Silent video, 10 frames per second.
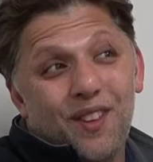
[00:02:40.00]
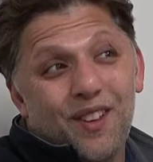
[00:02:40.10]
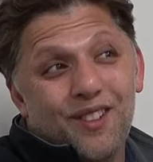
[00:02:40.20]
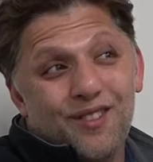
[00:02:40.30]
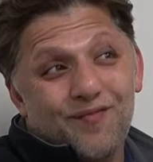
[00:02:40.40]

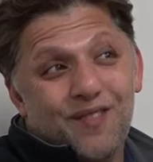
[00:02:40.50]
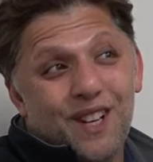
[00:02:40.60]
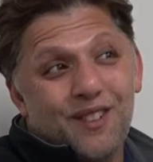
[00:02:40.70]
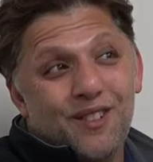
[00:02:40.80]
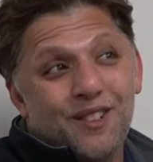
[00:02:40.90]
think,
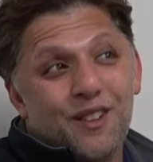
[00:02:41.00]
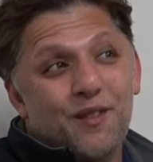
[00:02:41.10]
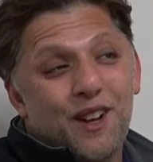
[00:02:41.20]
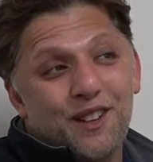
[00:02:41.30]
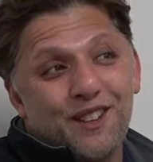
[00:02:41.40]
you know, because
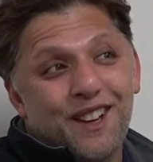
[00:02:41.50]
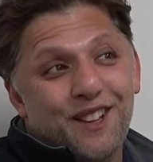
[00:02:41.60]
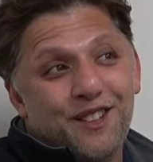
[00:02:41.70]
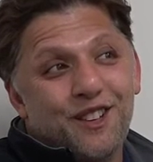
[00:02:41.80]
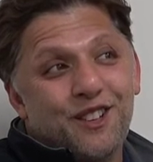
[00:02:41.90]
I've gotten
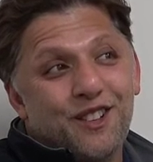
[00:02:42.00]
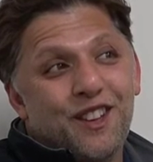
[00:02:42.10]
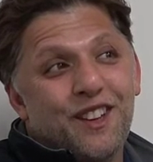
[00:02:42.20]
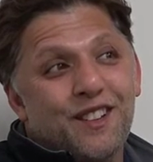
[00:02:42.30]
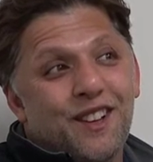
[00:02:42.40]
tickets in other
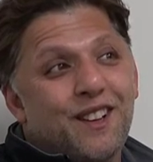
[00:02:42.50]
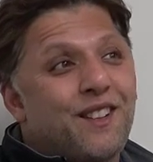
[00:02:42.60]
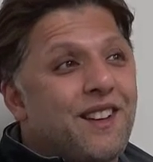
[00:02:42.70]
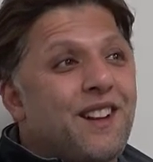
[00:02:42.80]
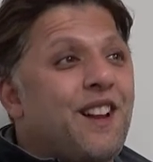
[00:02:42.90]
cities, like,
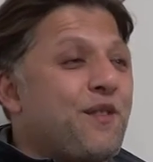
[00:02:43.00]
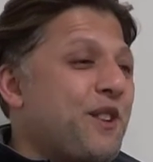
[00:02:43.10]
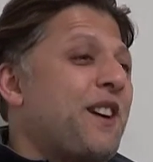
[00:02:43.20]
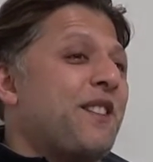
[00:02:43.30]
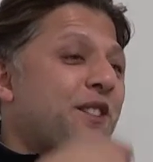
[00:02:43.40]
and I have
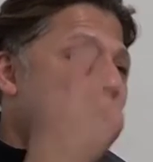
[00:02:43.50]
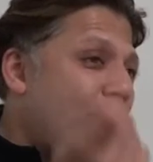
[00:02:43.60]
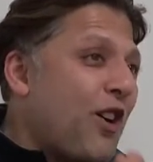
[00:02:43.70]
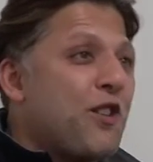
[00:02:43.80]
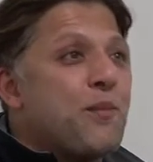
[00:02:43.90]
to kind of
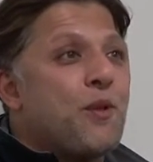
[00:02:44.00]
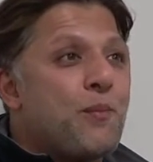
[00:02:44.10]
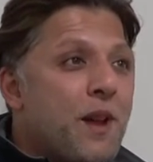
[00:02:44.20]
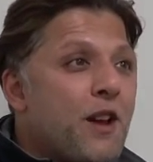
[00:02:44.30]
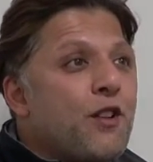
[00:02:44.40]
call them or
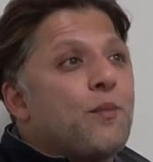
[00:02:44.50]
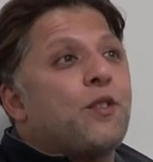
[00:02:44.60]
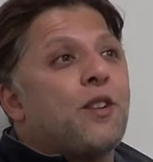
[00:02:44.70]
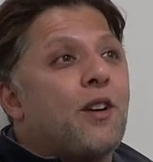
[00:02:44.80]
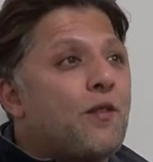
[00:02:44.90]
mail them
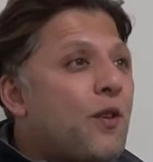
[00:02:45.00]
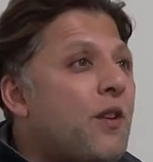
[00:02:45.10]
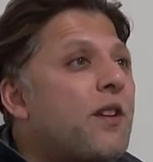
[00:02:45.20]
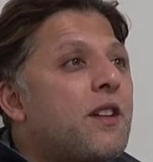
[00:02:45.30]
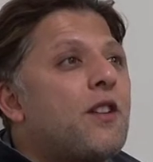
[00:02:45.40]
stuff,
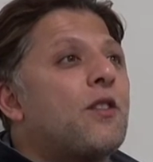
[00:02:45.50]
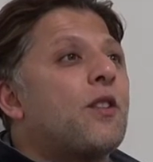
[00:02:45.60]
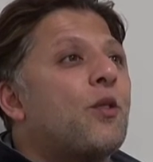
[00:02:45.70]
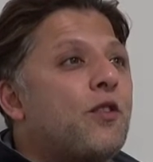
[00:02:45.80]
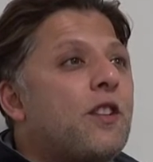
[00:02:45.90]
or you know,
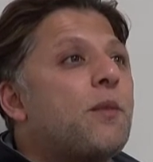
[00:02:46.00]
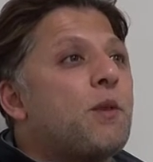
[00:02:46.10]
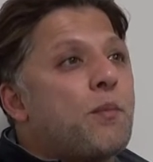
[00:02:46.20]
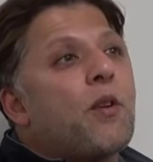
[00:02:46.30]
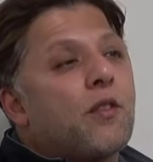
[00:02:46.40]
go see them
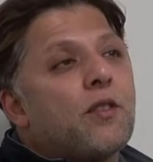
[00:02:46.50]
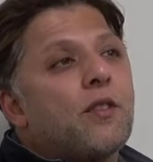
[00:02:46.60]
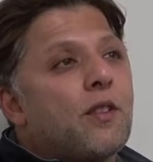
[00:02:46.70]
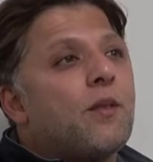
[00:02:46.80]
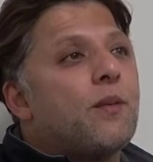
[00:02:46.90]
in
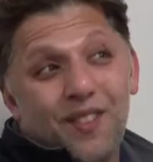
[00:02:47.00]
person. So.